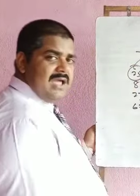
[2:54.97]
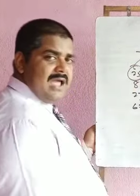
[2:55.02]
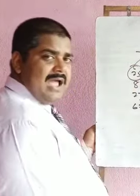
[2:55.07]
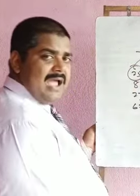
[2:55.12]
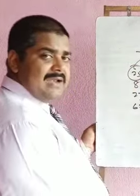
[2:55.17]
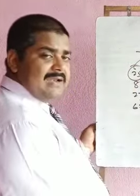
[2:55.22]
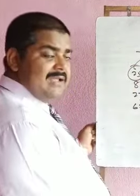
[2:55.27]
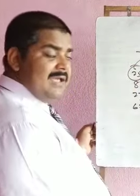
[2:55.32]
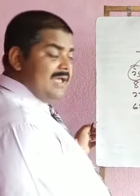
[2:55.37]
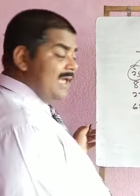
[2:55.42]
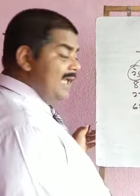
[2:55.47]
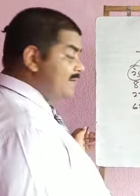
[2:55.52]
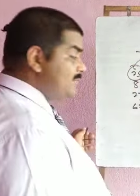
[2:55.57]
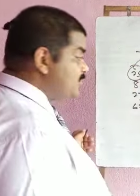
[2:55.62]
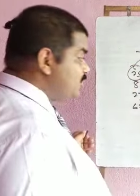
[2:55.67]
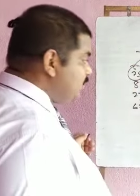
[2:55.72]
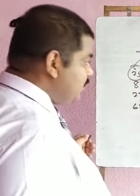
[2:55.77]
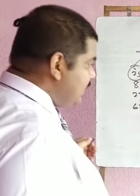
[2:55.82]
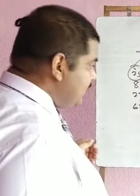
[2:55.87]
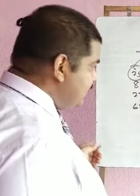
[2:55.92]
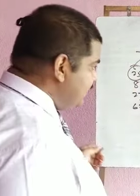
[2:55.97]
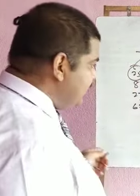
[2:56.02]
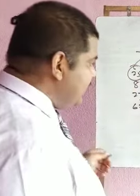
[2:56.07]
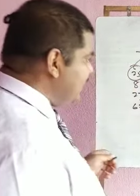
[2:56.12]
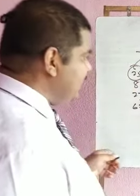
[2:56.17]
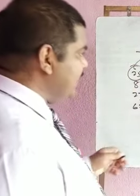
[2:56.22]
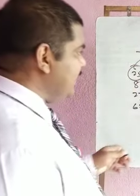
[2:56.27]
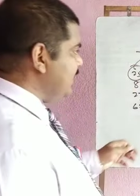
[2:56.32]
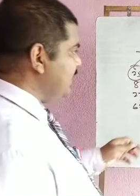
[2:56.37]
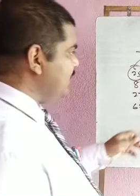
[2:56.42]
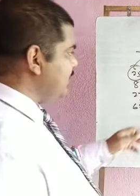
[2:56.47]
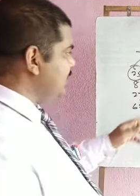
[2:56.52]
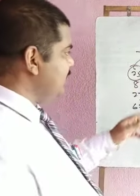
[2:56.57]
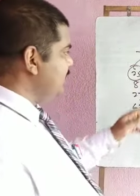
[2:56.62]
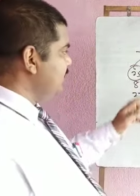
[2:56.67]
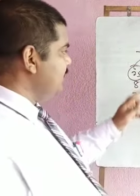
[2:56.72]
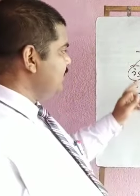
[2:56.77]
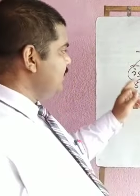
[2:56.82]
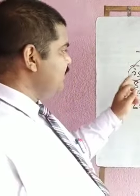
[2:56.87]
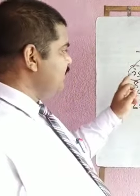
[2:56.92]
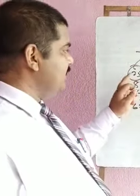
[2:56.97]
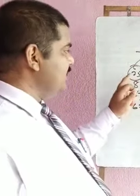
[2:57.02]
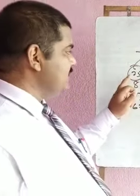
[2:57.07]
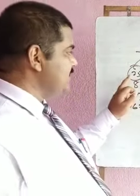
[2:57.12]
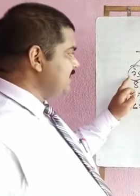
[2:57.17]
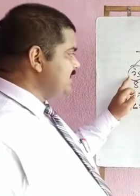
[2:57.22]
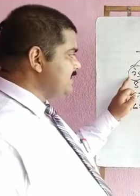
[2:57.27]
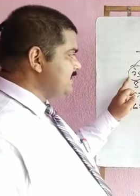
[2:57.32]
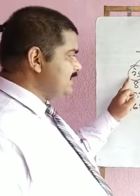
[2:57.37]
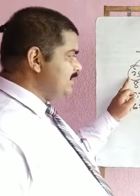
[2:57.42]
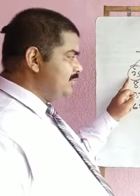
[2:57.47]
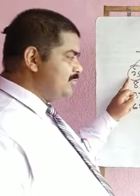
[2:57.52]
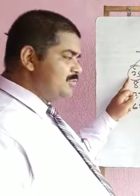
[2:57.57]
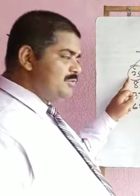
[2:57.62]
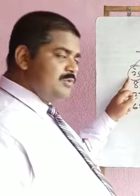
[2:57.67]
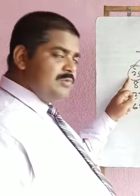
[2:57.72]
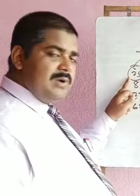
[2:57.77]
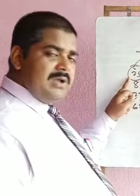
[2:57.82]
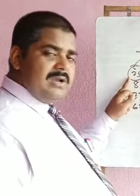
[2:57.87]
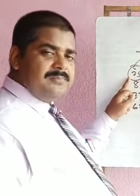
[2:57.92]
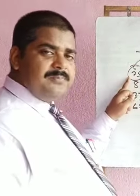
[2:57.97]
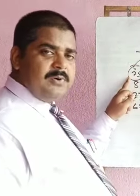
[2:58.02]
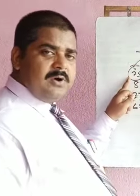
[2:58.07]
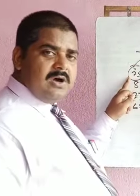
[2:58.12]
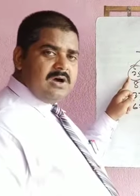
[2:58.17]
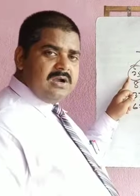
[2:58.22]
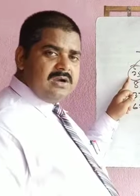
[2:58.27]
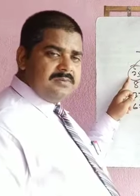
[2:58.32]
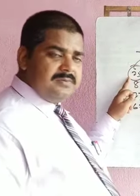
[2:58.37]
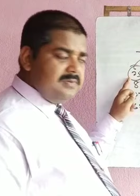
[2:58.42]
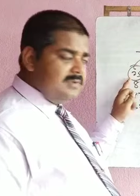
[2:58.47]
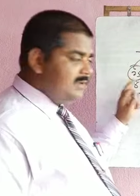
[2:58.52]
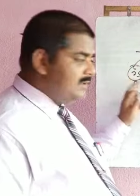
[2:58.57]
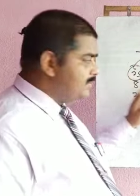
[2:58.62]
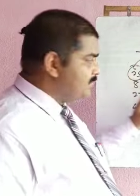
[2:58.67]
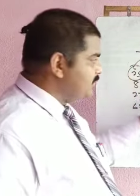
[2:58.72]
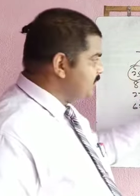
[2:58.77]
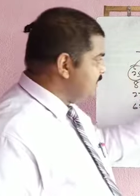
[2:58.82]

And actually, this is usual form,